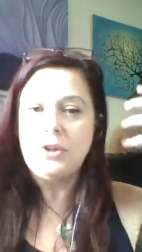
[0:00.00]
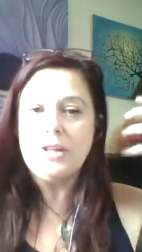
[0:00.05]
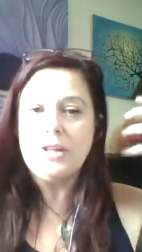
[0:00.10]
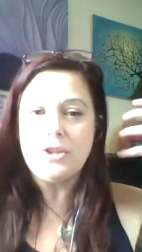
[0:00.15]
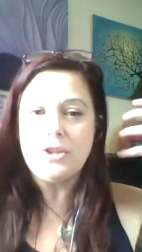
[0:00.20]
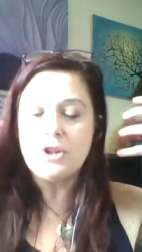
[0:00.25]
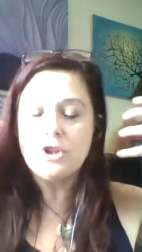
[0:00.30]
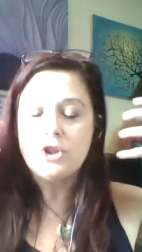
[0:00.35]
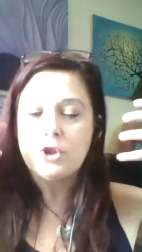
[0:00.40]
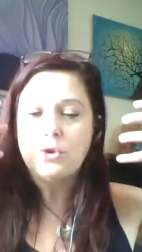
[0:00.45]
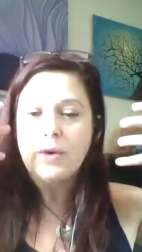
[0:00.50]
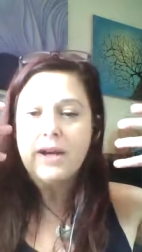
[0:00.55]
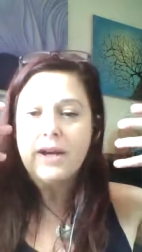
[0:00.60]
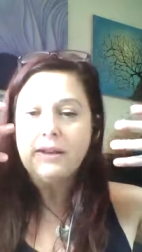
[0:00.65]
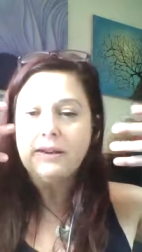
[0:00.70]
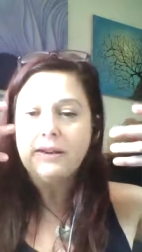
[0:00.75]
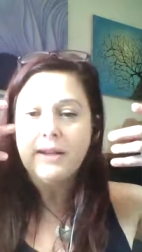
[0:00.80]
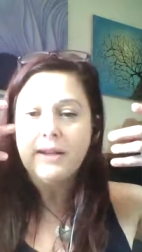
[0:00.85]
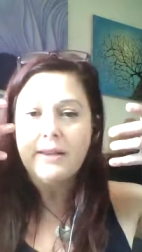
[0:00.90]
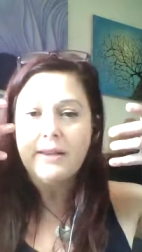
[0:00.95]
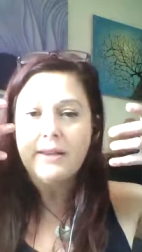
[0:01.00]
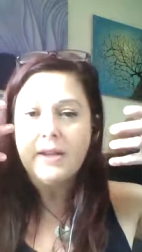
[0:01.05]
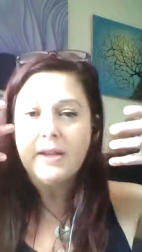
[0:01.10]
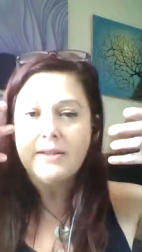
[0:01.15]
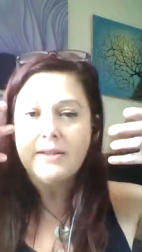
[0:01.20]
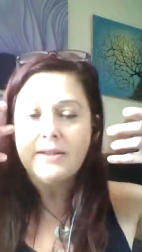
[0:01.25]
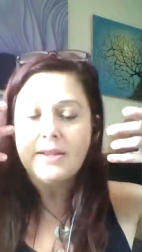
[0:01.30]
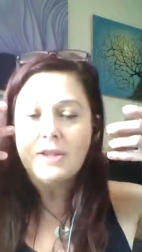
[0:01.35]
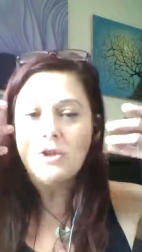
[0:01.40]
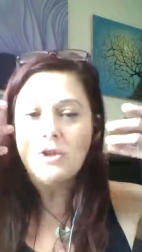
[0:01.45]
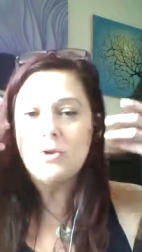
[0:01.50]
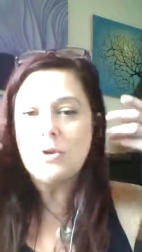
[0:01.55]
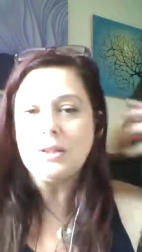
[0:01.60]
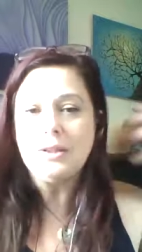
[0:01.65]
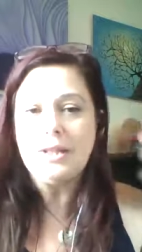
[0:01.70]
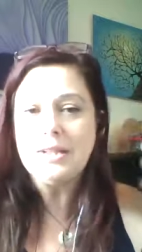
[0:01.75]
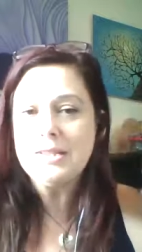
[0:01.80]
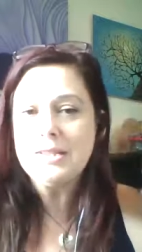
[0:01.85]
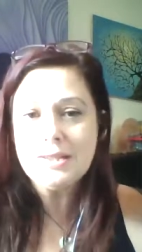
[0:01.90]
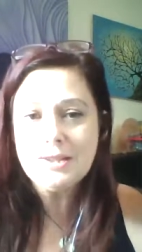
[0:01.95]
there's great things that you can
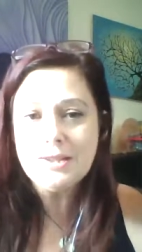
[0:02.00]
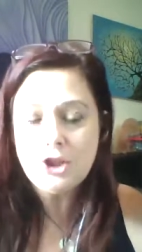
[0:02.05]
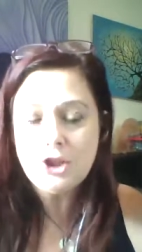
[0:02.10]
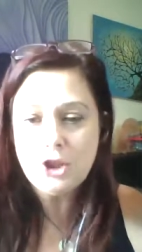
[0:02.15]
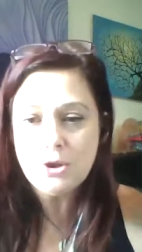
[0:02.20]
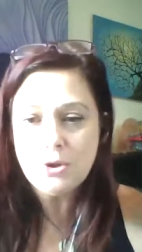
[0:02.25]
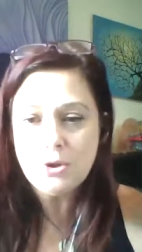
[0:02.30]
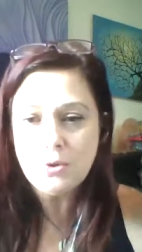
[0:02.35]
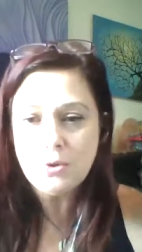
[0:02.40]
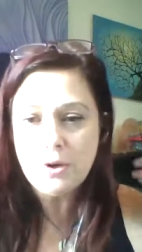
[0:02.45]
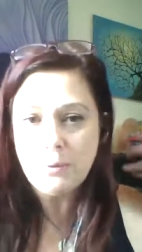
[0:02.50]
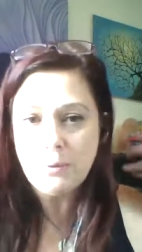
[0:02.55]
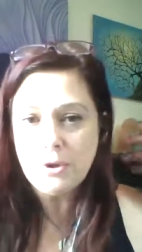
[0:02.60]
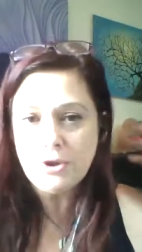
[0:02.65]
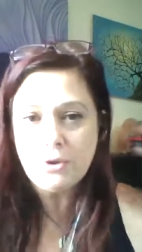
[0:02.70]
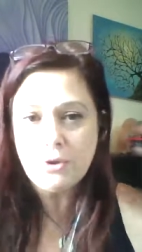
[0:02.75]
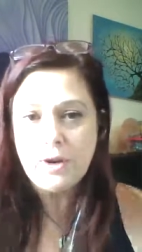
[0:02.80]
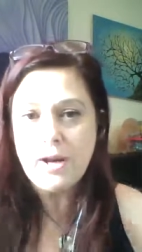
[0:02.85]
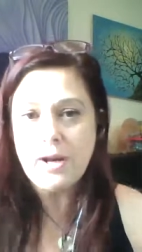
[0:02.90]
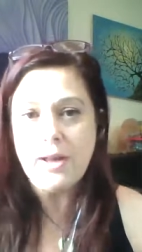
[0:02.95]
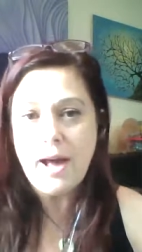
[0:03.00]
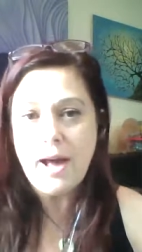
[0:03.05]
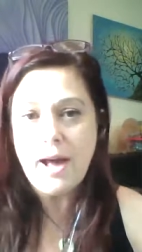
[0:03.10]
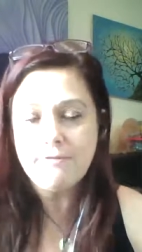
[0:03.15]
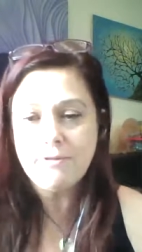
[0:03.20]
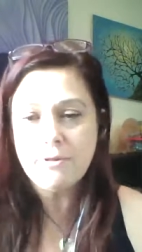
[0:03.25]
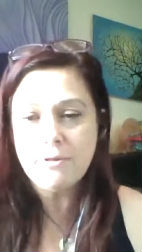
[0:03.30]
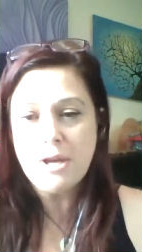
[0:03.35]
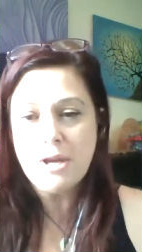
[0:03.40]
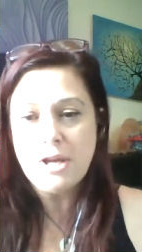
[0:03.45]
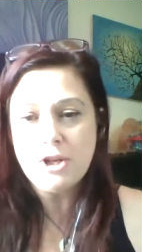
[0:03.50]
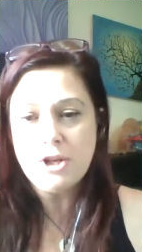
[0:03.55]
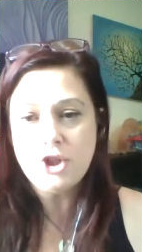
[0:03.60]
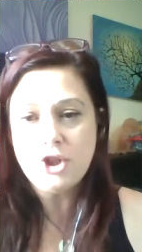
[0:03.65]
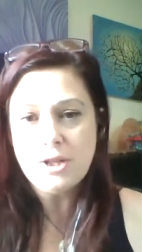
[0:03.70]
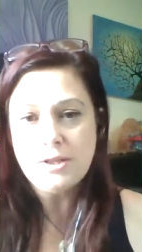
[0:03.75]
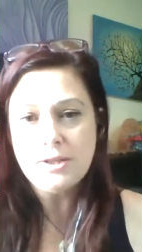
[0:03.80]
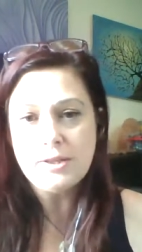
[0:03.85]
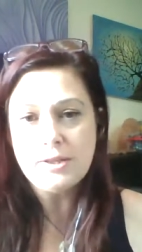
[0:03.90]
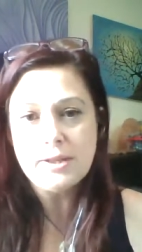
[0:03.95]
listen to with great
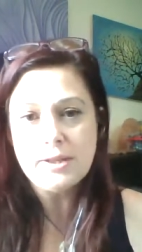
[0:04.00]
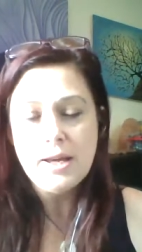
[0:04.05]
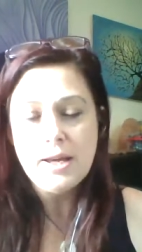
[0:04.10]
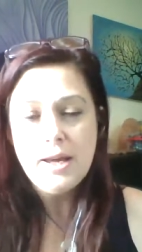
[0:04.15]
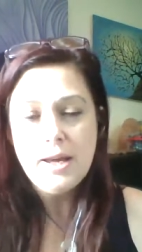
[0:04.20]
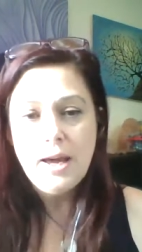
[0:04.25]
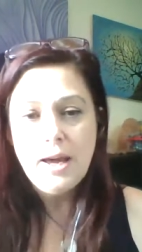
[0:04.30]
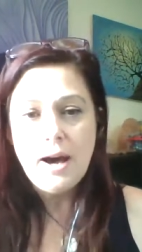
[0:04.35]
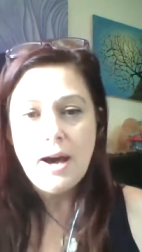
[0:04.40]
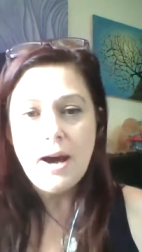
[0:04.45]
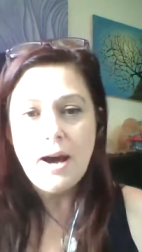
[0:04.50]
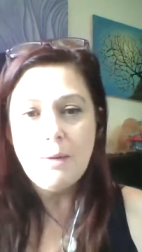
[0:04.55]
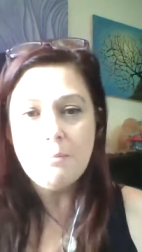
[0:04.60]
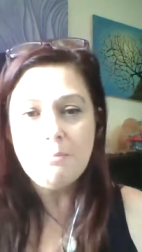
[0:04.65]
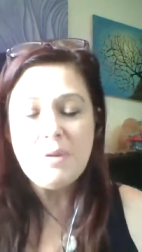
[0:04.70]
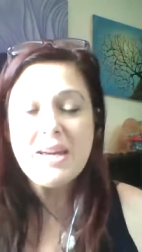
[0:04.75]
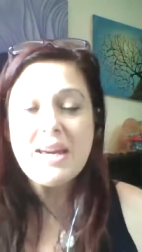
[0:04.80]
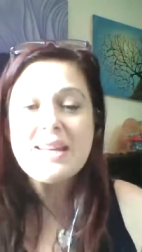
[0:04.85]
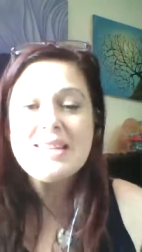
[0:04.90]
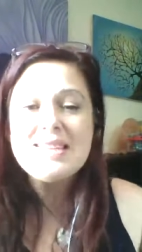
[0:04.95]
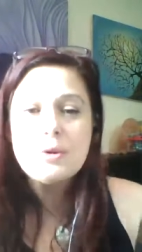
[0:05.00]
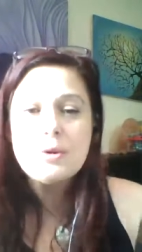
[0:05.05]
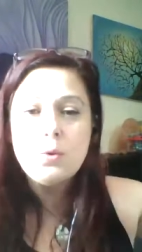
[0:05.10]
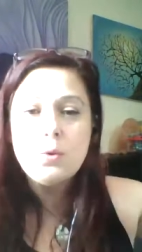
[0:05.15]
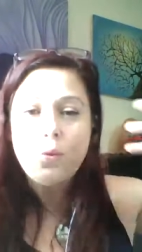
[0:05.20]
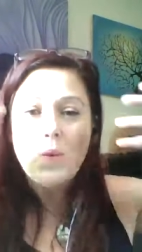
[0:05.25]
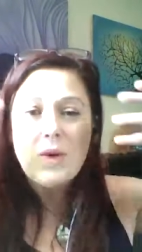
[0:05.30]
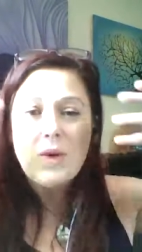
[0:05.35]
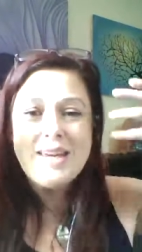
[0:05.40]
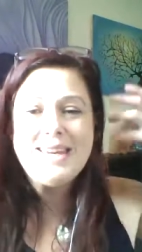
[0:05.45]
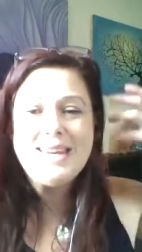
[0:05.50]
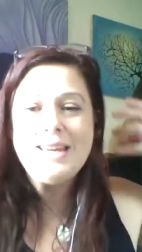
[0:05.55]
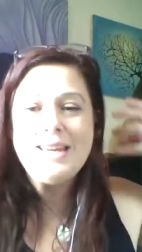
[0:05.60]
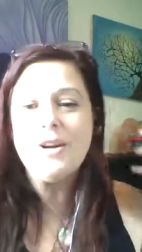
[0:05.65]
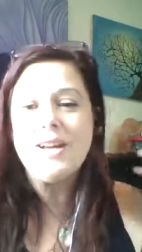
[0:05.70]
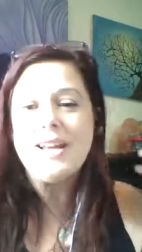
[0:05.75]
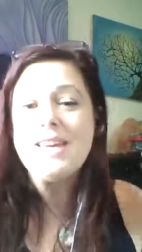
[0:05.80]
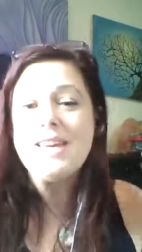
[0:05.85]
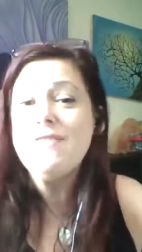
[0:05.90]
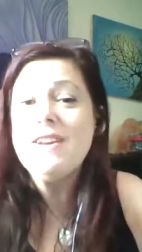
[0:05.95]
affirmations, because we hear
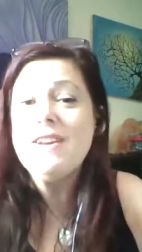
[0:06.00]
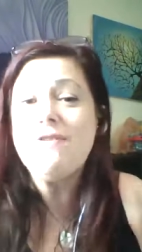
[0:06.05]
it. Even